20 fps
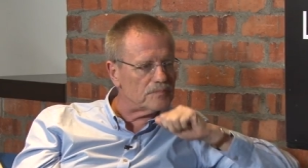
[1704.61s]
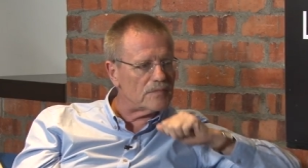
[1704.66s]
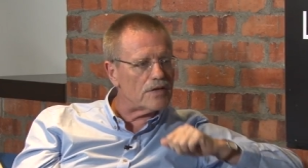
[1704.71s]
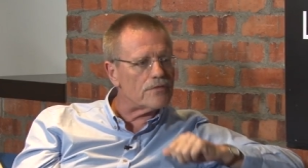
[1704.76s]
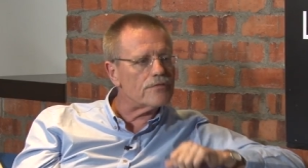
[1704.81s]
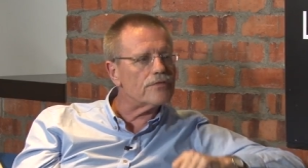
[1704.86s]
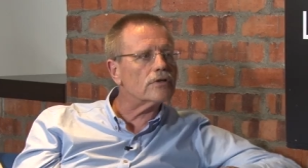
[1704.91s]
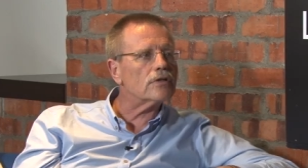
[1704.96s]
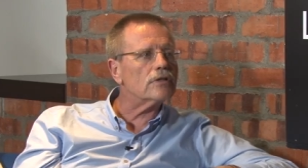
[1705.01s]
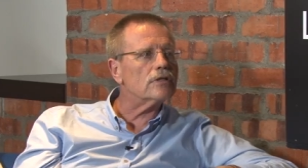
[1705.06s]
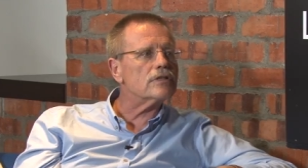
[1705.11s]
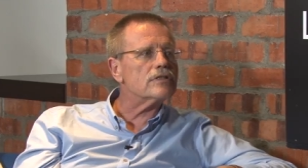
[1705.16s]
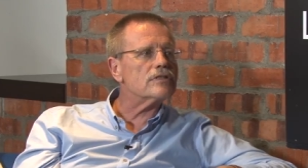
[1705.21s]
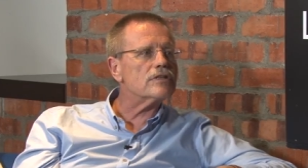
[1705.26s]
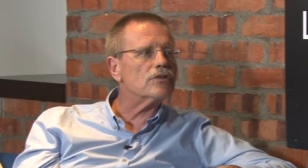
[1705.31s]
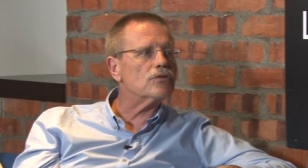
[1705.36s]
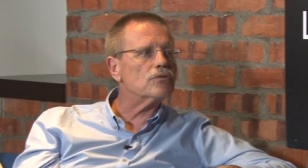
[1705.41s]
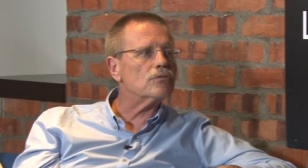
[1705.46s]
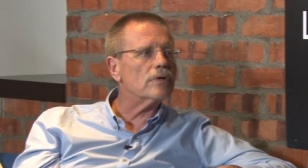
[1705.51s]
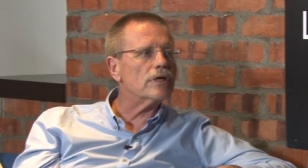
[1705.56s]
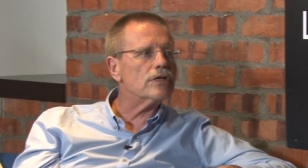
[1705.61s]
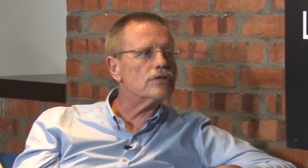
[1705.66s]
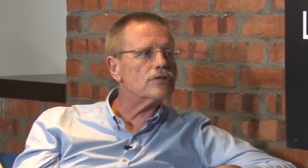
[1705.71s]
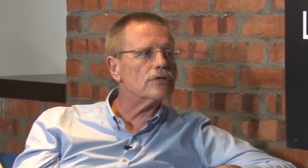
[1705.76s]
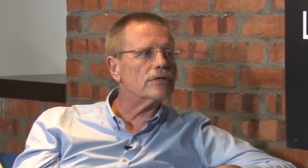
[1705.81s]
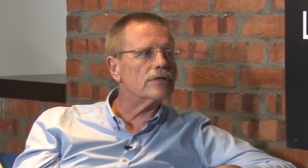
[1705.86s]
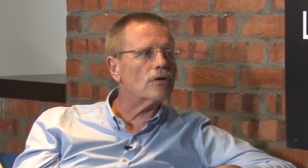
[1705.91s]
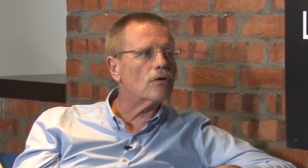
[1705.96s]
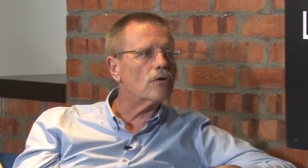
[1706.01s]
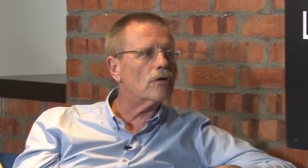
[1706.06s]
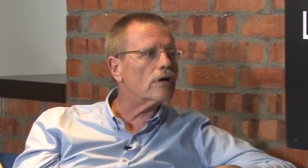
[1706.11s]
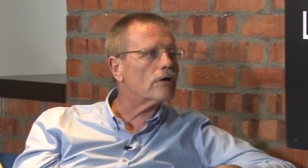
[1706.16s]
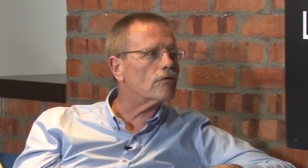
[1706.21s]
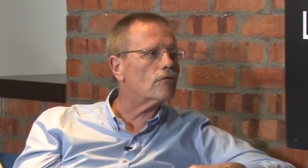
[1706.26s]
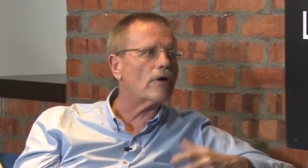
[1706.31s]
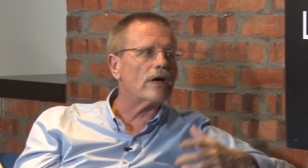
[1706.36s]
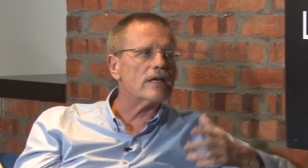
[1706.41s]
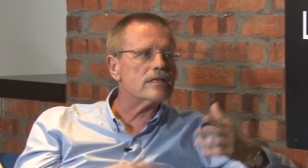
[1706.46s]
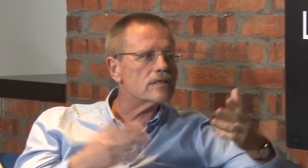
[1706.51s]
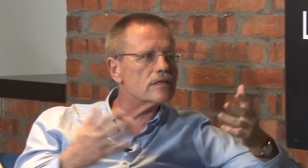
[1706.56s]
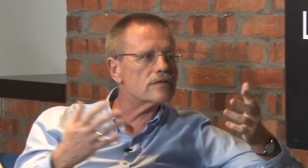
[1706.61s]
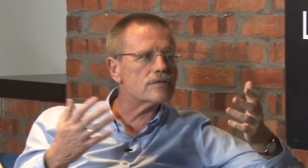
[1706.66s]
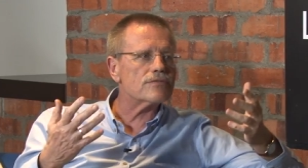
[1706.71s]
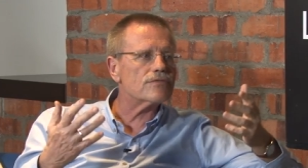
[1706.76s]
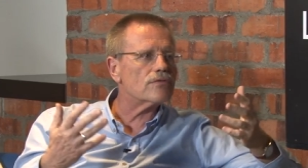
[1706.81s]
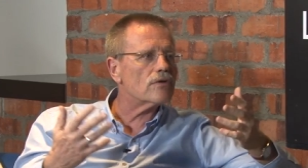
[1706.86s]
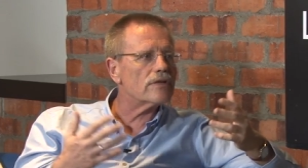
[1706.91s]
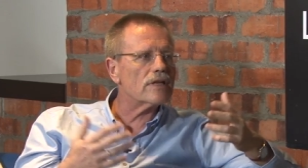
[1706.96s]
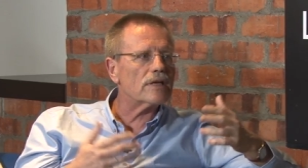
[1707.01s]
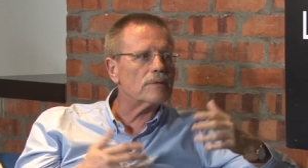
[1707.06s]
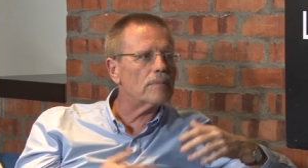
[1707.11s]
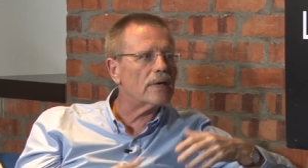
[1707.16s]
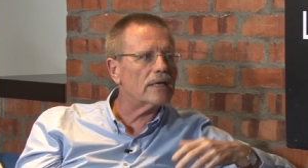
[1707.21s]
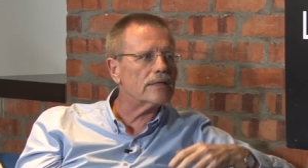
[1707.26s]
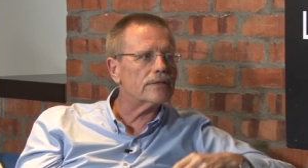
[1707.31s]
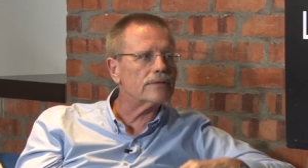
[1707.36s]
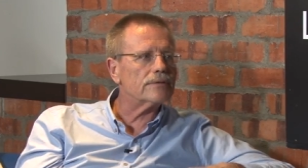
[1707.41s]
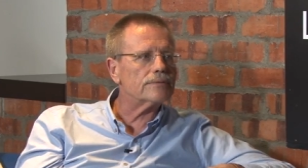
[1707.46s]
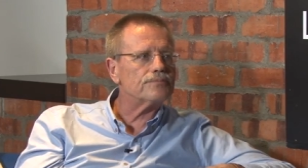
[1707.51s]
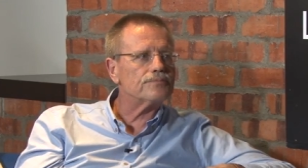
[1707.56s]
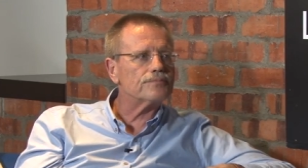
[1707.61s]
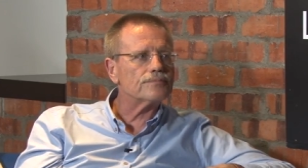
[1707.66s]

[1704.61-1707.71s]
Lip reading: difficult situation or a crisis for that matter,